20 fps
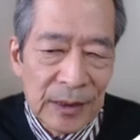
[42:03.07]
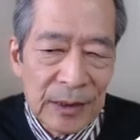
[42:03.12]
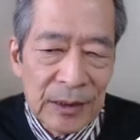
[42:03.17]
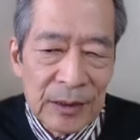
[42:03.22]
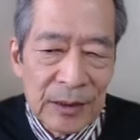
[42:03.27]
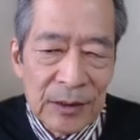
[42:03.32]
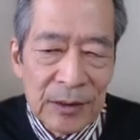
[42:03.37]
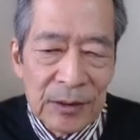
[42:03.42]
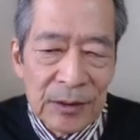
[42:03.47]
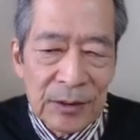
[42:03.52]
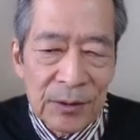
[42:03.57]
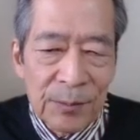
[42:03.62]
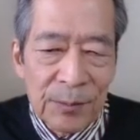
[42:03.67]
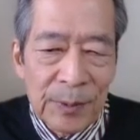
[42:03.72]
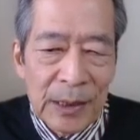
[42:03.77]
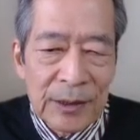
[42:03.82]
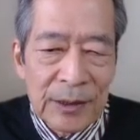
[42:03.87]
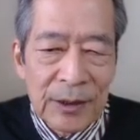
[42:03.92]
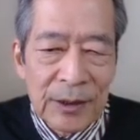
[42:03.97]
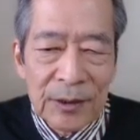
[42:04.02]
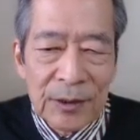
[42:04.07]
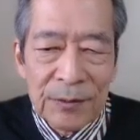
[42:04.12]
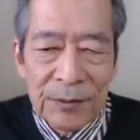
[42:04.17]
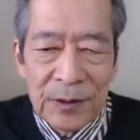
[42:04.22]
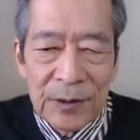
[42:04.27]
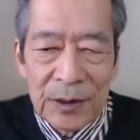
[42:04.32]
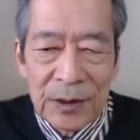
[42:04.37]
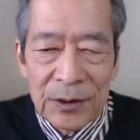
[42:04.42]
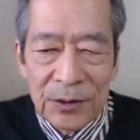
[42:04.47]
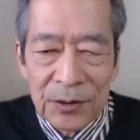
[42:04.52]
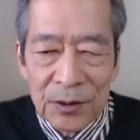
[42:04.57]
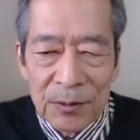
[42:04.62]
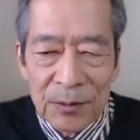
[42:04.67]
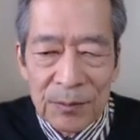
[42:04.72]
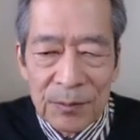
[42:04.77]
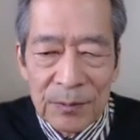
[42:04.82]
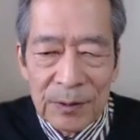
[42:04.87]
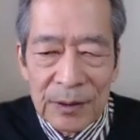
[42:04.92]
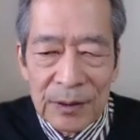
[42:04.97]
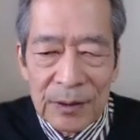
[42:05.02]
So by the definition
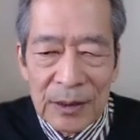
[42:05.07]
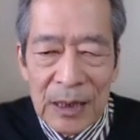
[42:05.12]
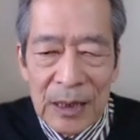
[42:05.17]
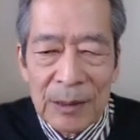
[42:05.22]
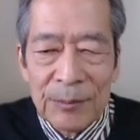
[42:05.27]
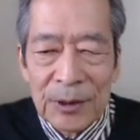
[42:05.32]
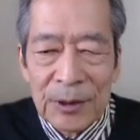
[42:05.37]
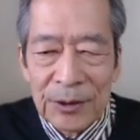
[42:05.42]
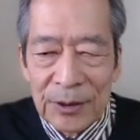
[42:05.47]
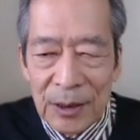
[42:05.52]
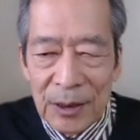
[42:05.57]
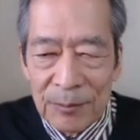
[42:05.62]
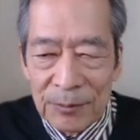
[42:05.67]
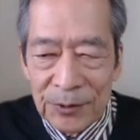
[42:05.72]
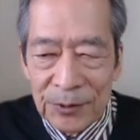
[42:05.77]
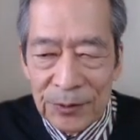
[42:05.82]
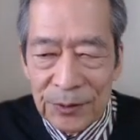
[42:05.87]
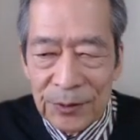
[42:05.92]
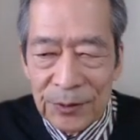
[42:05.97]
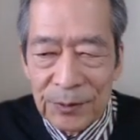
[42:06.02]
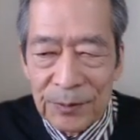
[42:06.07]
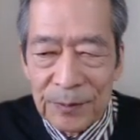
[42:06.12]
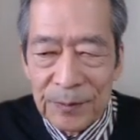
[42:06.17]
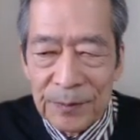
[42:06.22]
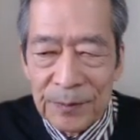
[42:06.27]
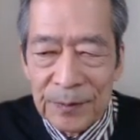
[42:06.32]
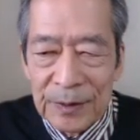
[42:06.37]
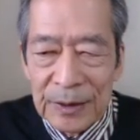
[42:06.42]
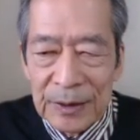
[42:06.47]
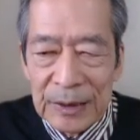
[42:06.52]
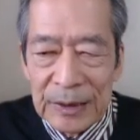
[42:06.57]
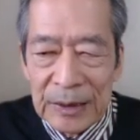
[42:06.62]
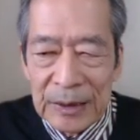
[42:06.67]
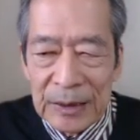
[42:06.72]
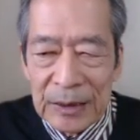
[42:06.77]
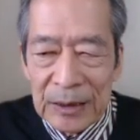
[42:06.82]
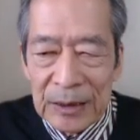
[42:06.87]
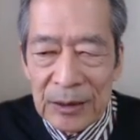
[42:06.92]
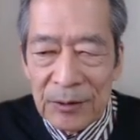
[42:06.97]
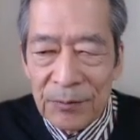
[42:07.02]
of lambda subst,
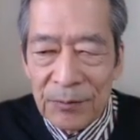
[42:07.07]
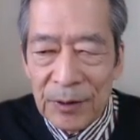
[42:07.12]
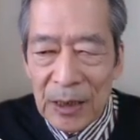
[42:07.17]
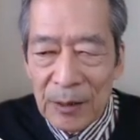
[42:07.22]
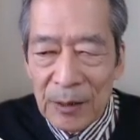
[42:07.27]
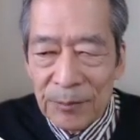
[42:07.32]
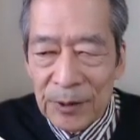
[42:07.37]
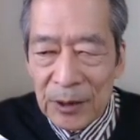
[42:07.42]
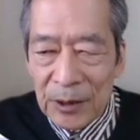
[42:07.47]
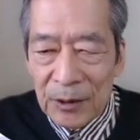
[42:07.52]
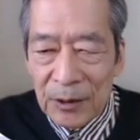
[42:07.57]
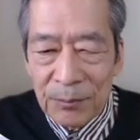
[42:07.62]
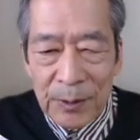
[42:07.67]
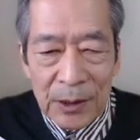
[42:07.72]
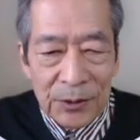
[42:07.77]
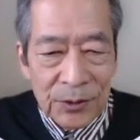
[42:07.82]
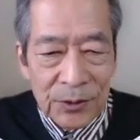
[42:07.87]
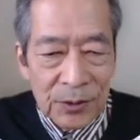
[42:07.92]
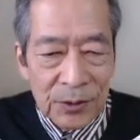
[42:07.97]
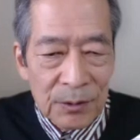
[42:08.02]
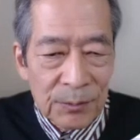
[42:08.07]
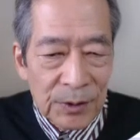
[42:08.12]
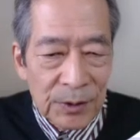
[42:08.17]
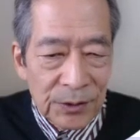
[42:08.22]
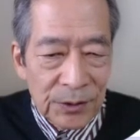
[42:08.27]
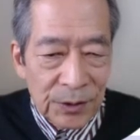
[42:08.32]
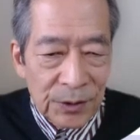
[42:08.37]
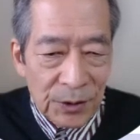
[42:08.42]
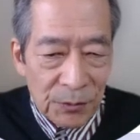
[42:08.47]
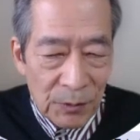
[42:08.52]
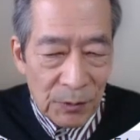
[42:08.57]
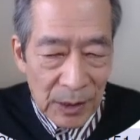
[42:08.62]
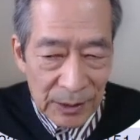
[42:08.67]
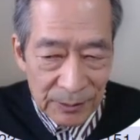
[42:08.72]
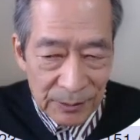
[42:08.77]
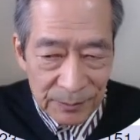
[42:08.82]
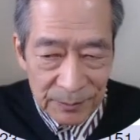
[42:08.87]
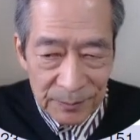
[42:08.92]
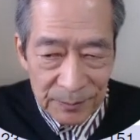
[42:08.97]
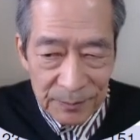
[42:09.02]
we have derivation of this
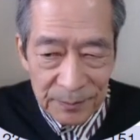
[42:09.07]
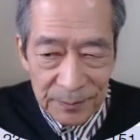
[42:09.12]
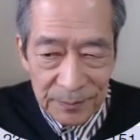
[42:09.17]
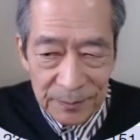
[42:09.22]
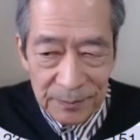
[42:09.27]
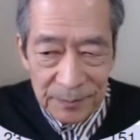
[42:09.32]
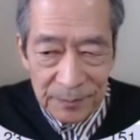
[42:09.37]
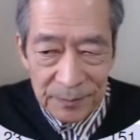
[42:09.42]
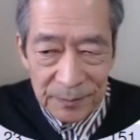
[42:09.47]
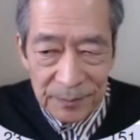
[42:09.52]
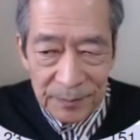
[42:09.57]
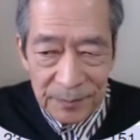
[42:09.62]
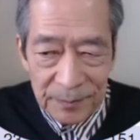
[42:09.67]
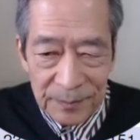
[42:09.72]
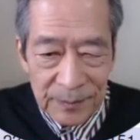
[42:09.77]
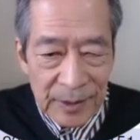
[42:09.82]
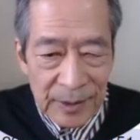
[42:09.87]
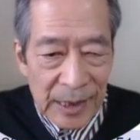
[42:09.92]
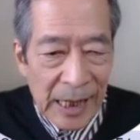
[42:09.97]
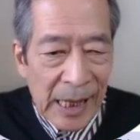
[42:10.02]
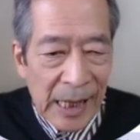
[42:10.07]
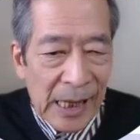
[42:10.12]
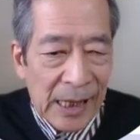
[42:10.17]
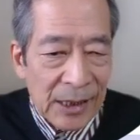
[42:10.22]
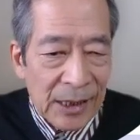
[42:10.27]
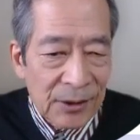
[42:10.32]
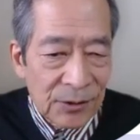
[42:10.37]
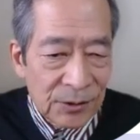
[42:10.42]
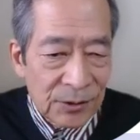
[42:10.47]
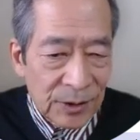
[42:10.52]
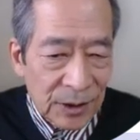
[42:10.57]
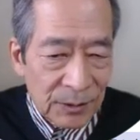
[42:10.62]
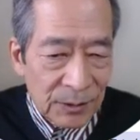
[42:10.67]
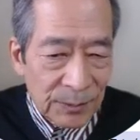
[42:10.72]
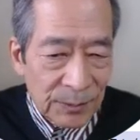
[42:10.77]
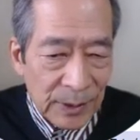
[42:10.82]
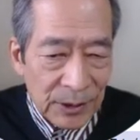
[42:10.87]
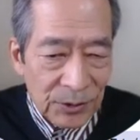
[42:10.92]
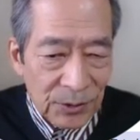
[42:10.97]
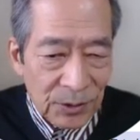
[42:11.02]
E1 and
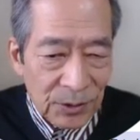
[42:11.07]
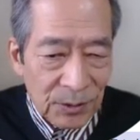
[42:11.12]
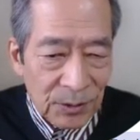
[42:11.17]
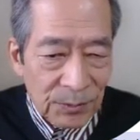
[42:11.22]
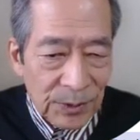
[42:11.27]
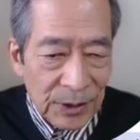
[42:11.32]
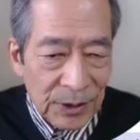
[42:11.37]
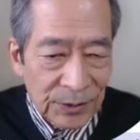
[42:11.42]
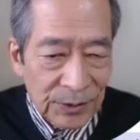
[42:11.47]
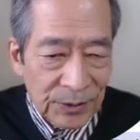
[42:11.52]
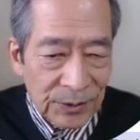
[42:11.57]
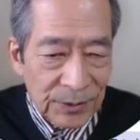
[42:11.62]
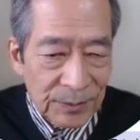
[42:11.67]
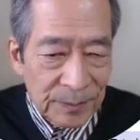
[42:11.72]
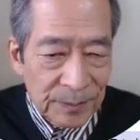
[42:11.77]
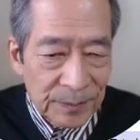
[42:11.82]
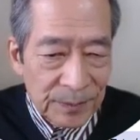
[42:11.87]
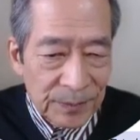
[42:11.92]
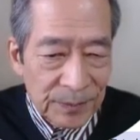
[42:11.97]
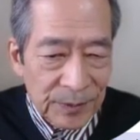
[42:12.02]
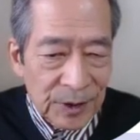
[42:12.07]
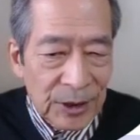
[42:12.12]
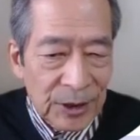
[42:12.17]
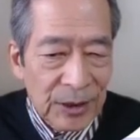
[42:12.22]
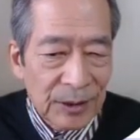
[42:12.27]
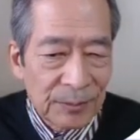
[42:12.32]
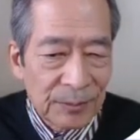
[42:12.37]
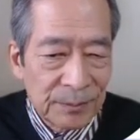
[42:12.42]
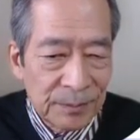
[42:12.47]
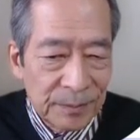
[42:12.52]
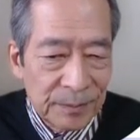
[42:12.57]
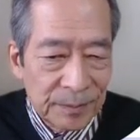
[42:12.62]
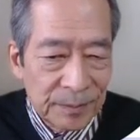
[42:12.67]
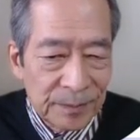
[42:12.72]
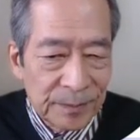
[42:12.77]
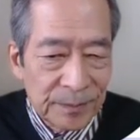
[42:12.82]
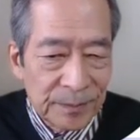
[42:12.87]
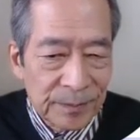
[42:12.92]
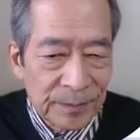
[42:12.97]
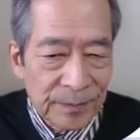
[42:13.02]
derivation of this term
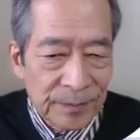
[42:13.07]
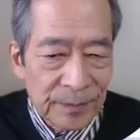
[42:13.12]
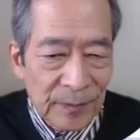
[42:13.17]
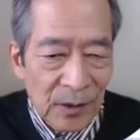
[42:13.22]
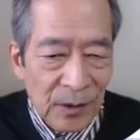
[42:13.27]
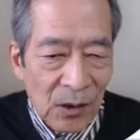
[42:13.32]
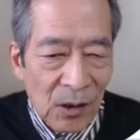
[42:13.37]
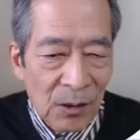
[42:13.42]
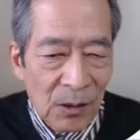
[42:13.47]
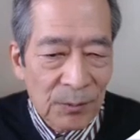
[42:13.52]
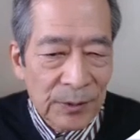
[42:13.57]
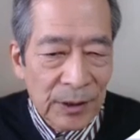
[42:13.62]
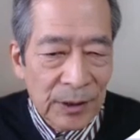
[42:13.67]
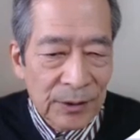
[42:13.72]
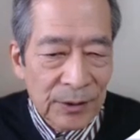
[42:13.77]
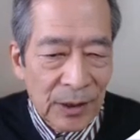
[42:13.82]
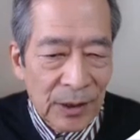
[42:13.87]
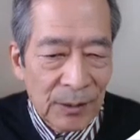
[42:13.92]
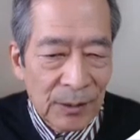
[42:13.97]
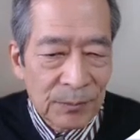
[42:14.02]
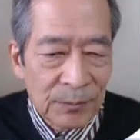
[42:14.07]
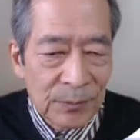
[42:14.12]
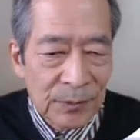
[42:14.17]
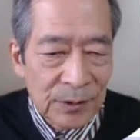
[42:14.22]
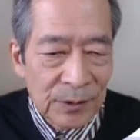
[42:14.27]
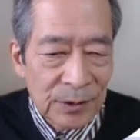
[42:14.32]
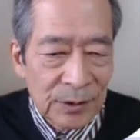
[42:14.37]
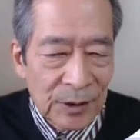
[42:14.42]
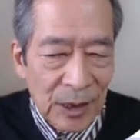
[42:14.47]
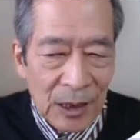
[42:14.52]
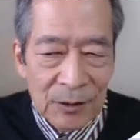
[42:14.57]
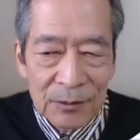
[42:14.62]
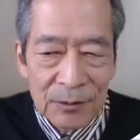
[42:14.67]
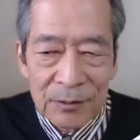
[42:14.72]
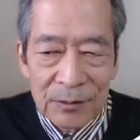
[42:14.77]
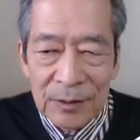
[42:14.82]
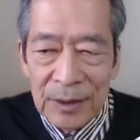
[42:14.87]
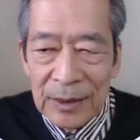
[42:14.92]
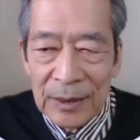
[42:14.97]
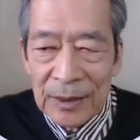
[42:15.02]
of the same tau.
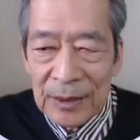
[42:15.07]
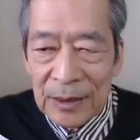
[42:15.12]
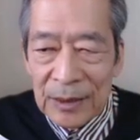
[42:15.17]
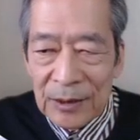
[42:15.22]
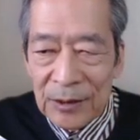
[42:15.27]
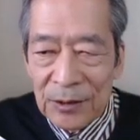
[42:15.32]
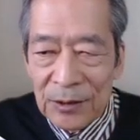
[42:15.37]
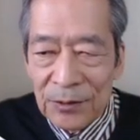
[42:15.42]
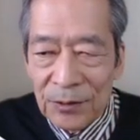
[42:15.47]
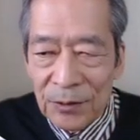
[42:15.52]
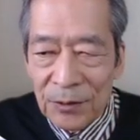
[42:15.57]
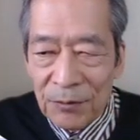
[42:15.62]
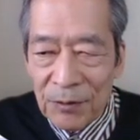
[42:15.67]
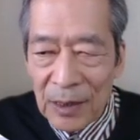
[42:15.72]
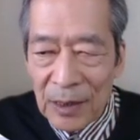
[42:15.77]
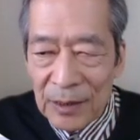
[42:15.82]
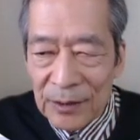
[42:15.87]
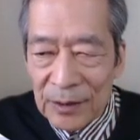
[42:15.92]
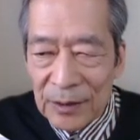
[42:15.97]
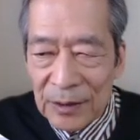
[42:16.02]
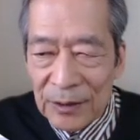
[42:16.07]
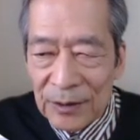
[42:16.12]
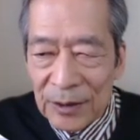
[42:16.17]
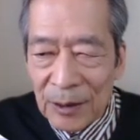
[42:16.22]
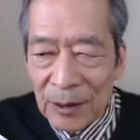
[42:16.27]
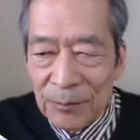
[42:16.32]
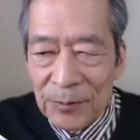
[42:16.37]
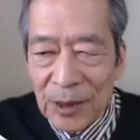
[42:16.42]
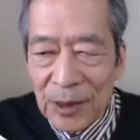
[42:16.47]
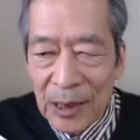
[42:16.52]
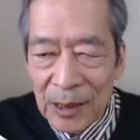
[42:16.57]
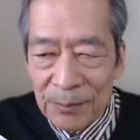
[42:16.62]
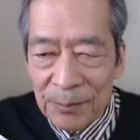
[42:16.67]
This E1 is some type.